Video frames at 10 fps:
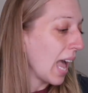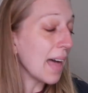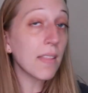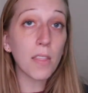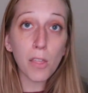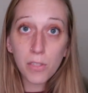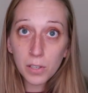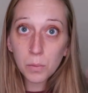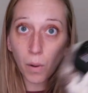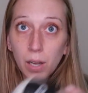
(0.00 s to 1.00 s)
And then the
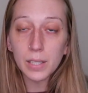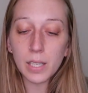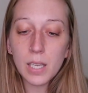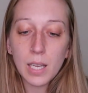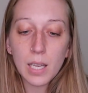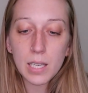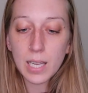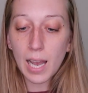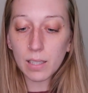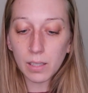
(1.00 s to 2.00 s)
third one,
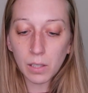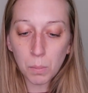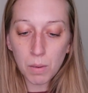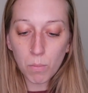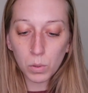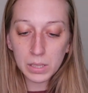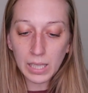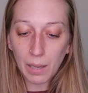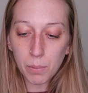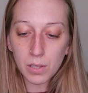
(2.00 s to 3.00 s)
to add a little bit more
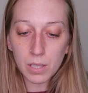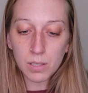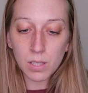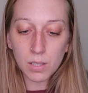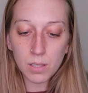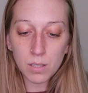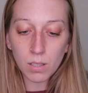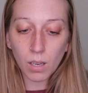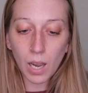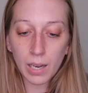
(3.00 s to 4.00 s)
depth, is this
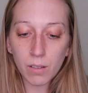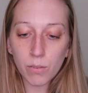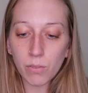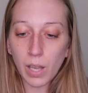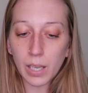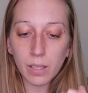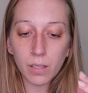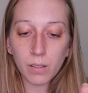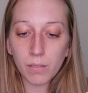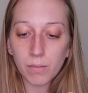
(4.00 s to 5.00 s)
kind of like,